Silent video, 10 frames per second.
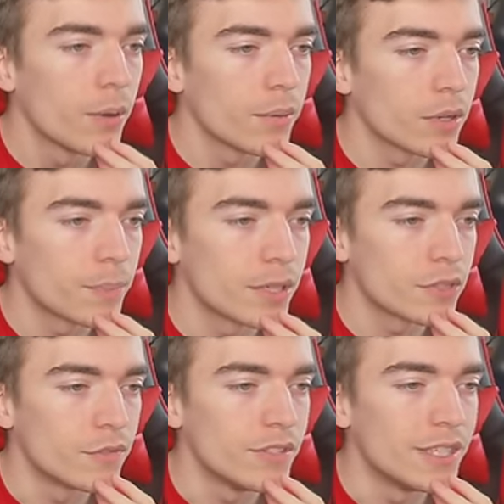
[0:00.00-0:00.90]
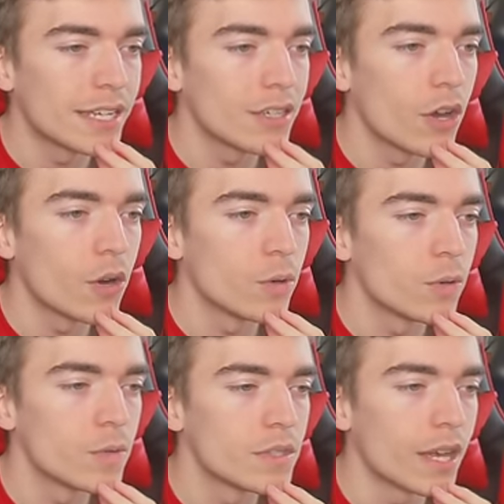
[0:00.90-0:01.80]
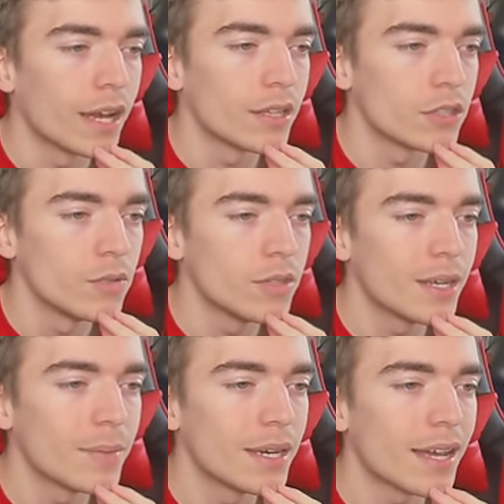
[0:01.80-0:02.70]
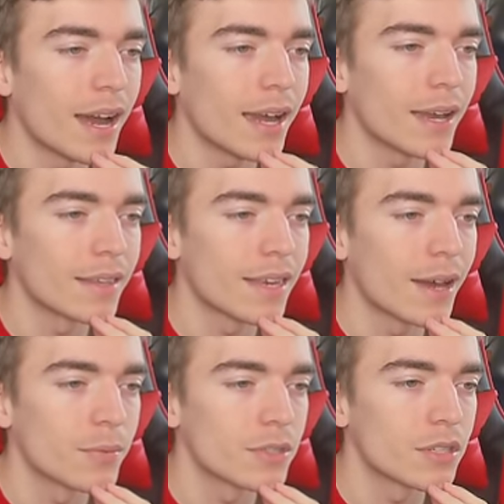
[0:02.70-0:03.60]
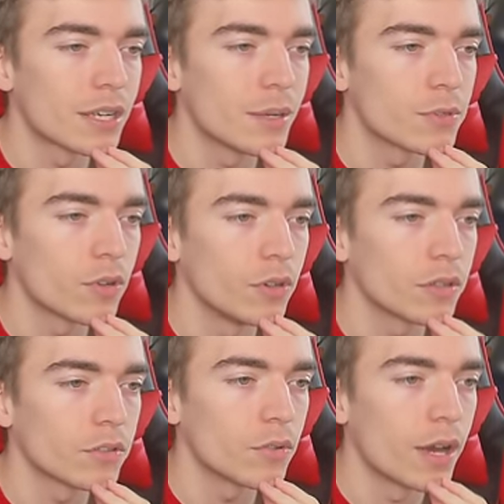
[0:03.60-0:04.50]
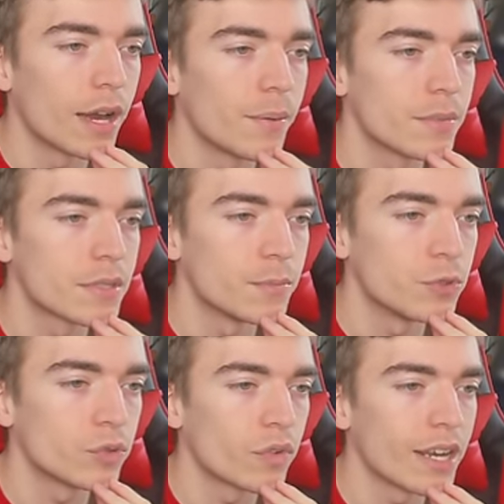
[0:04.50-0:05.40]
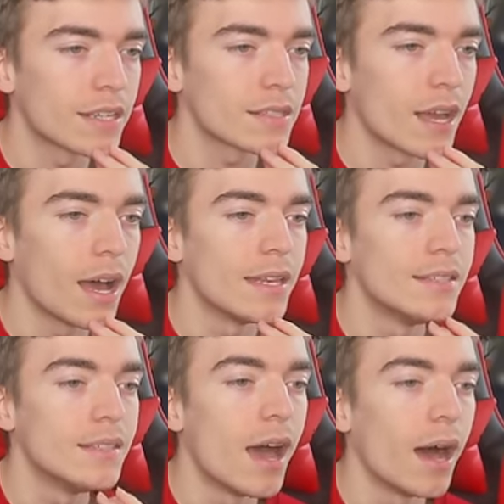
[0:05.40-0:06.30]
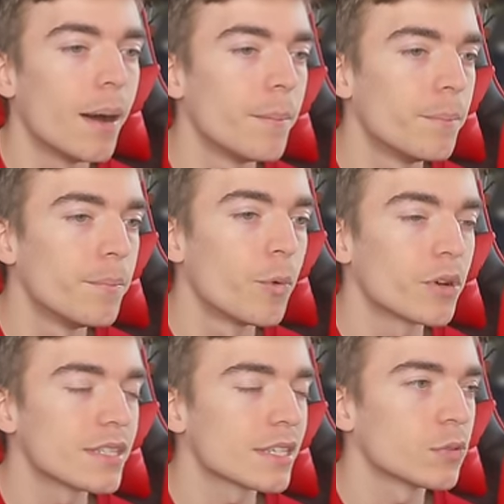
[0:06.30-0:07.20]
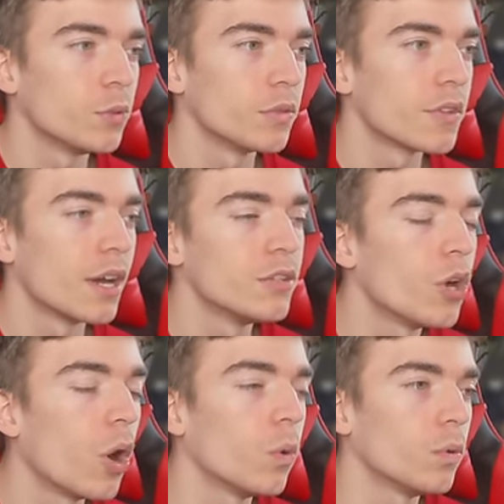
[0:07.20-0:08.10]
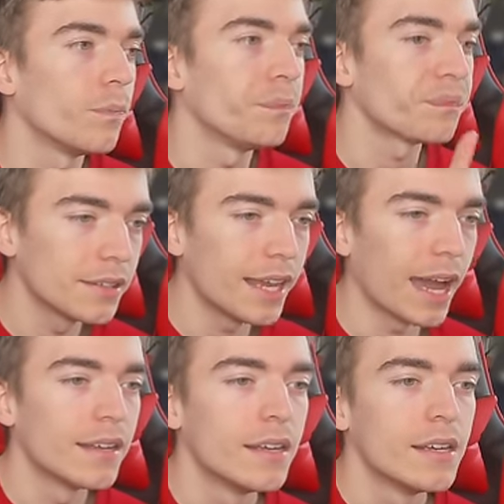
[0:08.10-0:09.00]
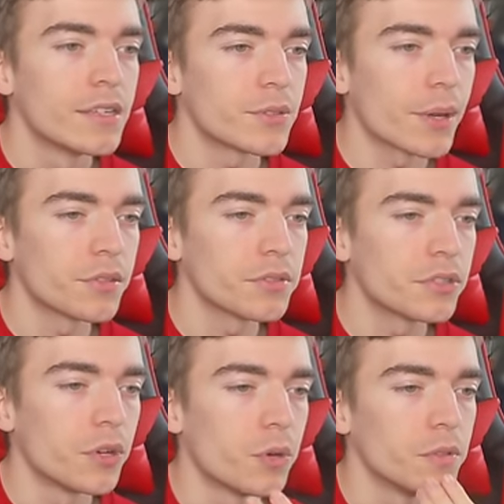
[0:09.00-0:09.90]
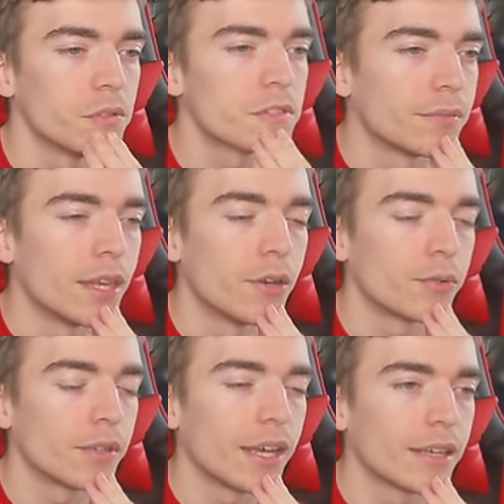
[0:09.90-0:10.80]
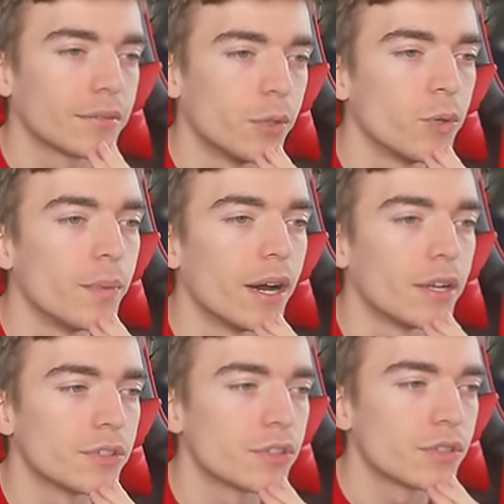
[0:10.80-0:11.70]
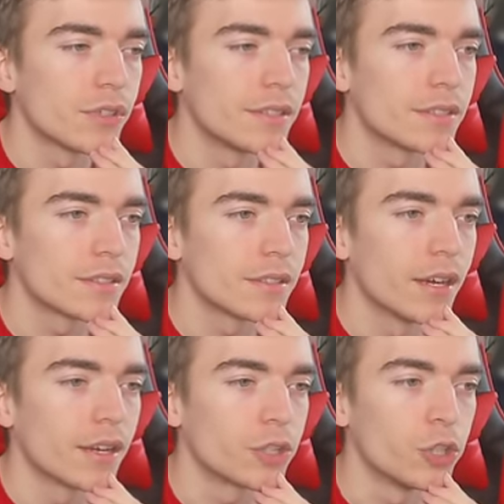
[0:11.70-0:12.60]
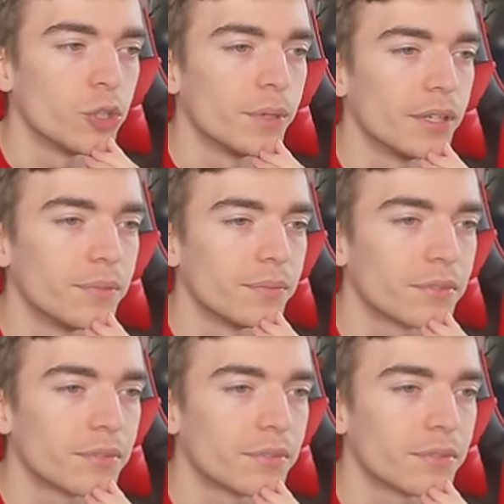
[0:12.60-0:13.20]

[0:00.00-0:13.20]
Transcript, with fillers: We got a bunch of dingoes, you name it. And yeah, we're just gonna keep scrolling through. Some drakes. What is this called? A doll. Yeah, so I got the dolls. They don't like do much. It's a human.